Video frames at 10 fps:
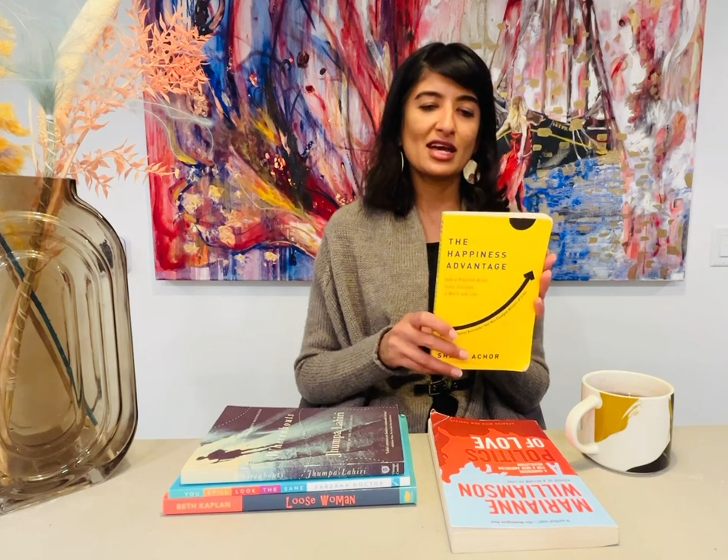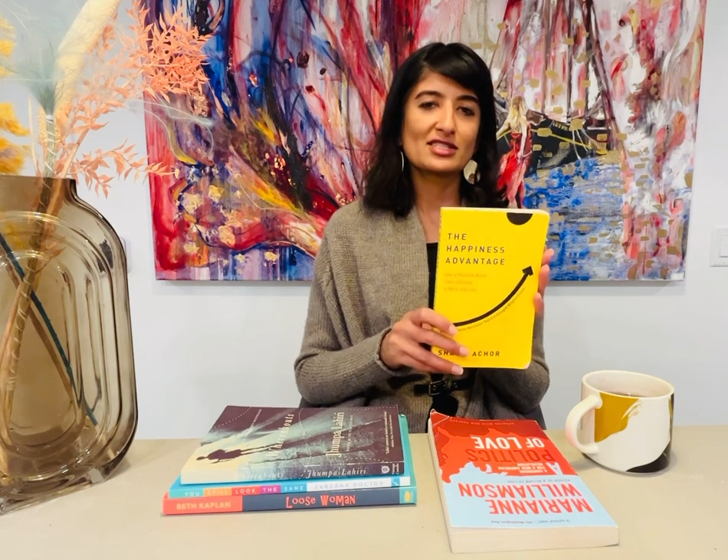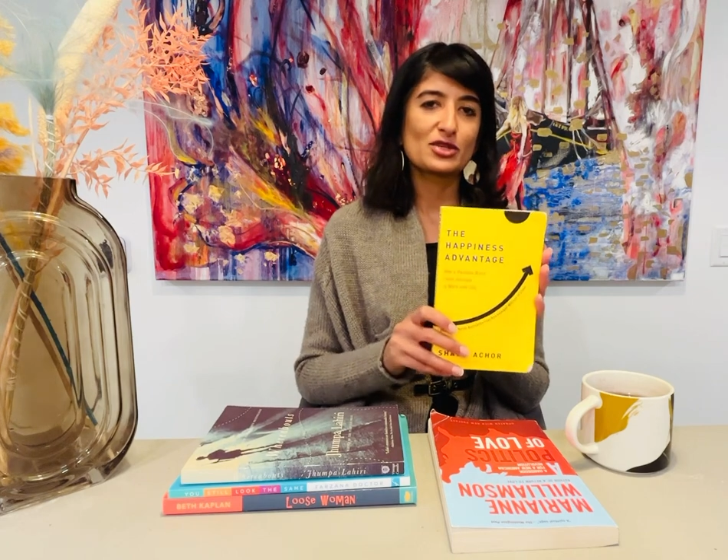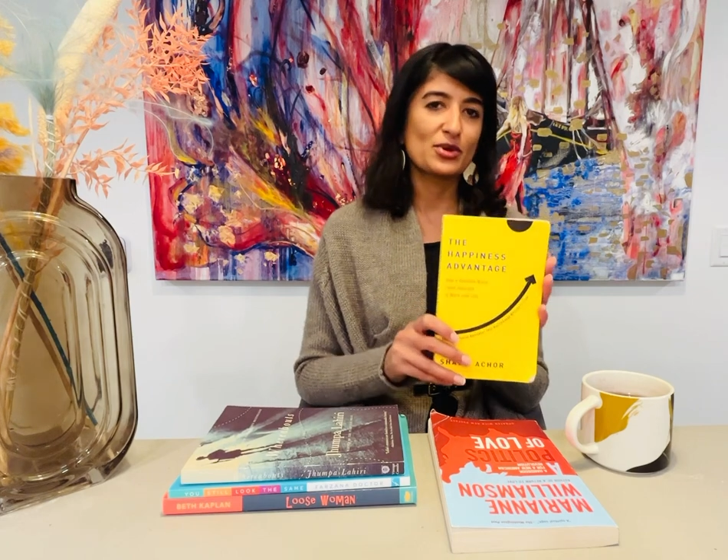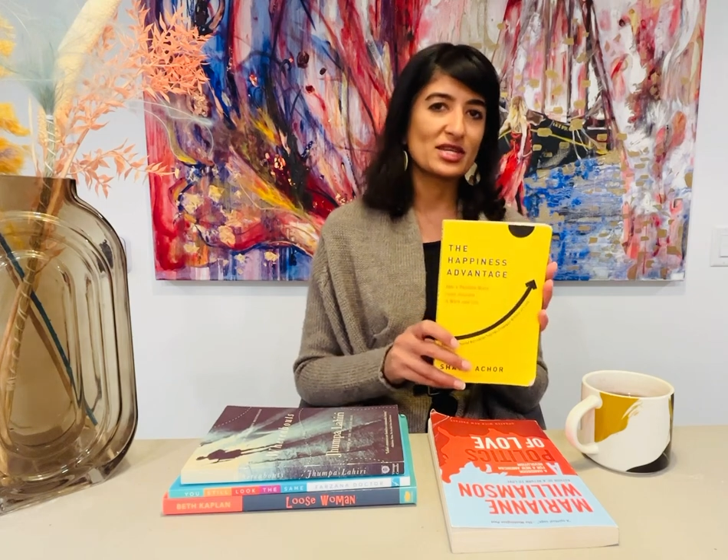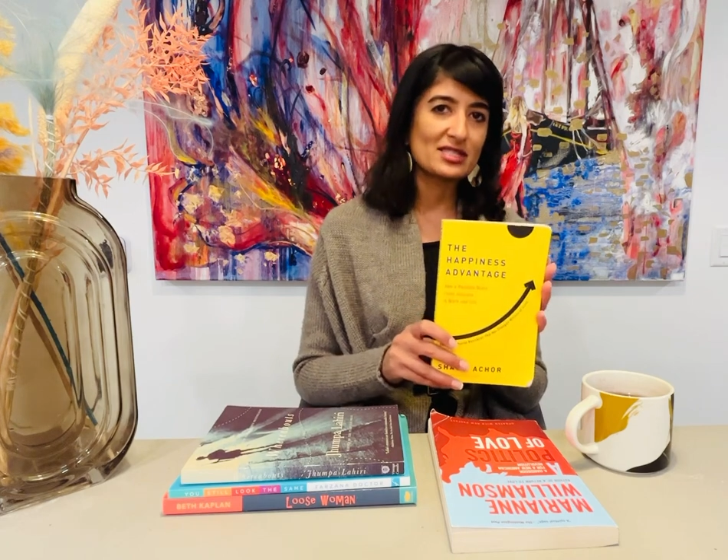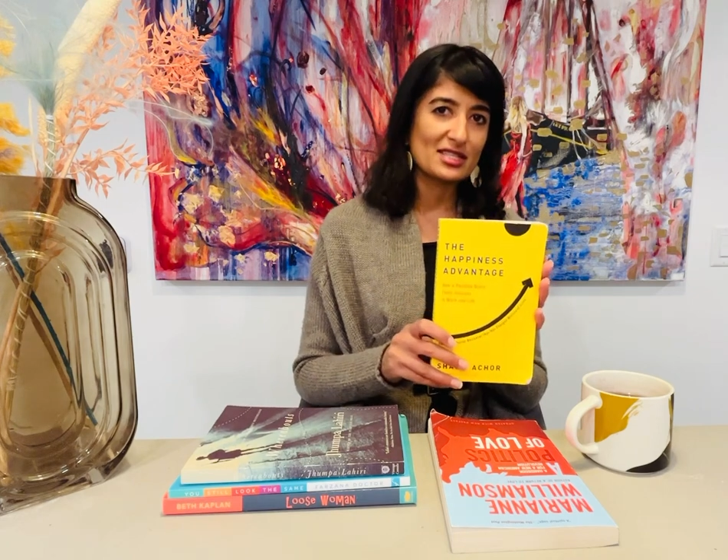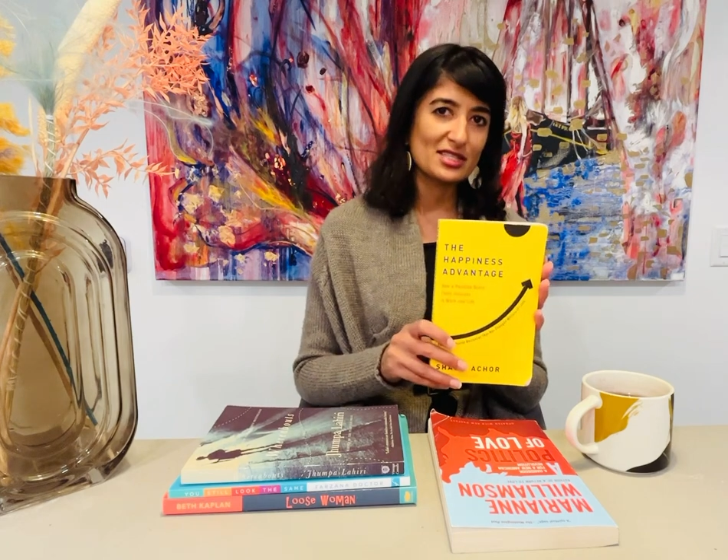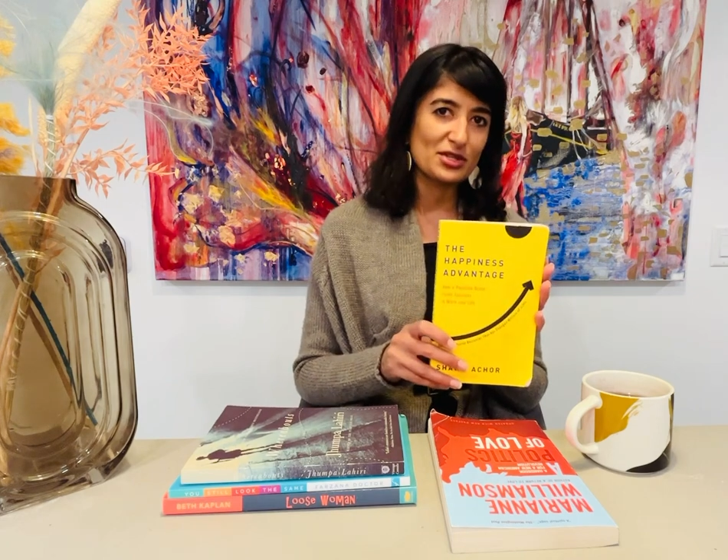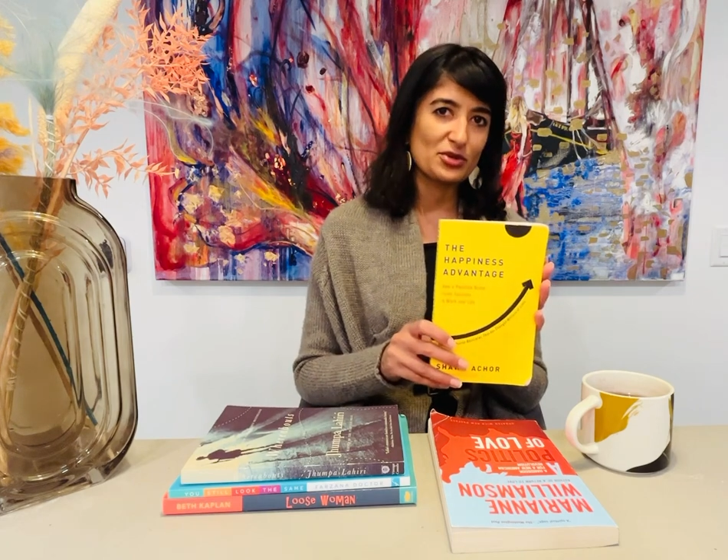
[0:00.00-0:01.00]
has a great
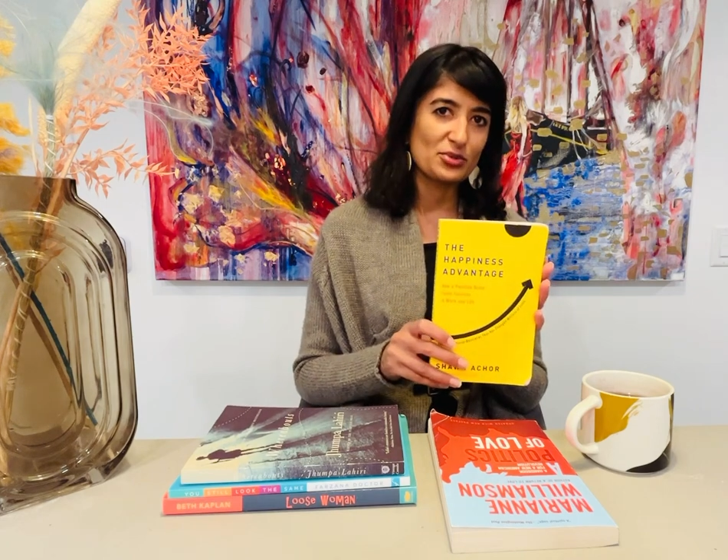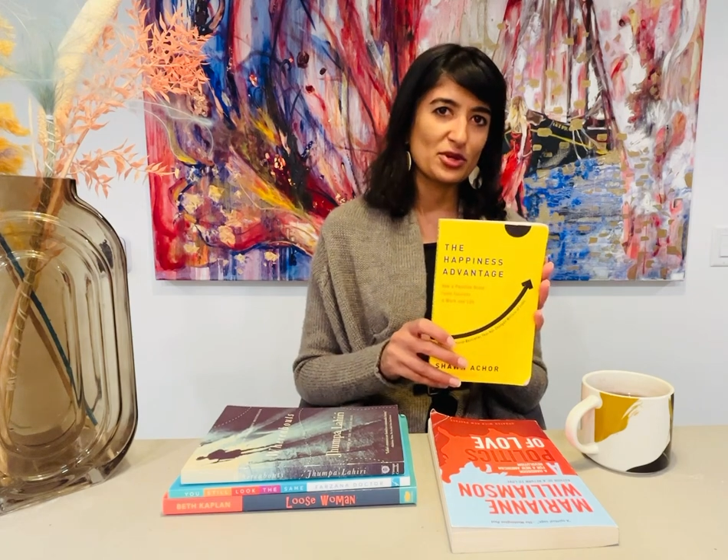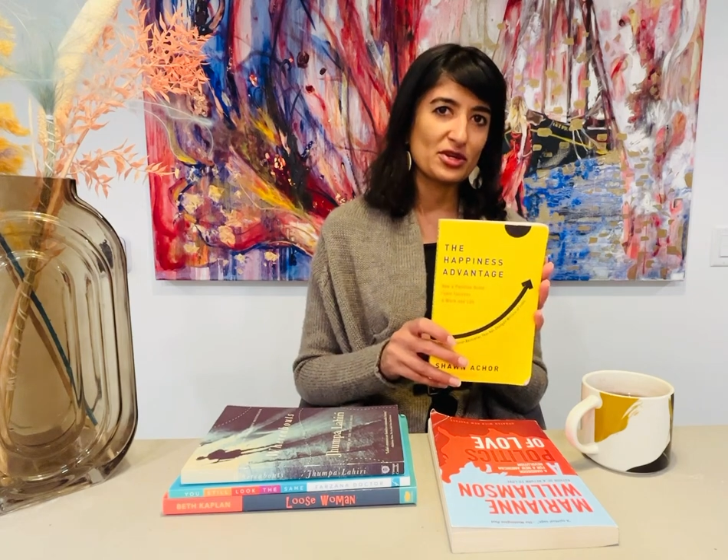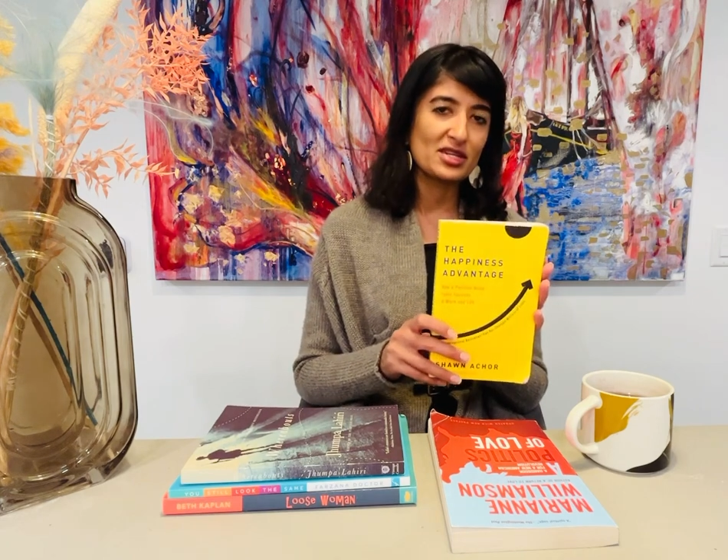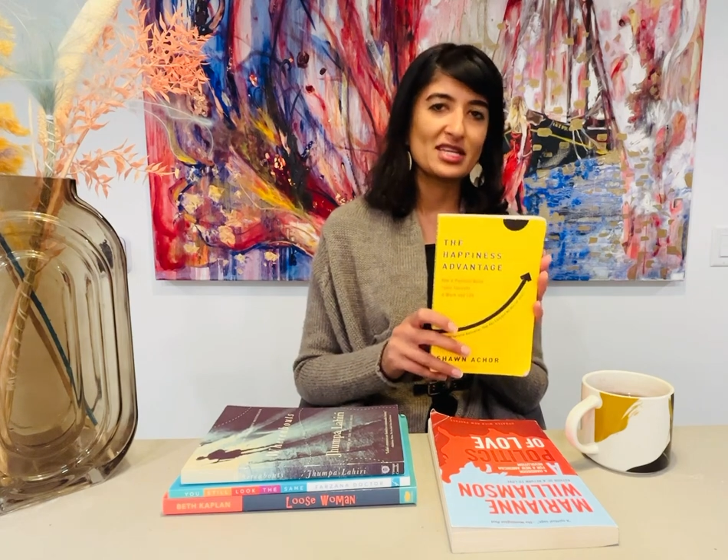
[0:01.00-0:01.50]
sense of humor.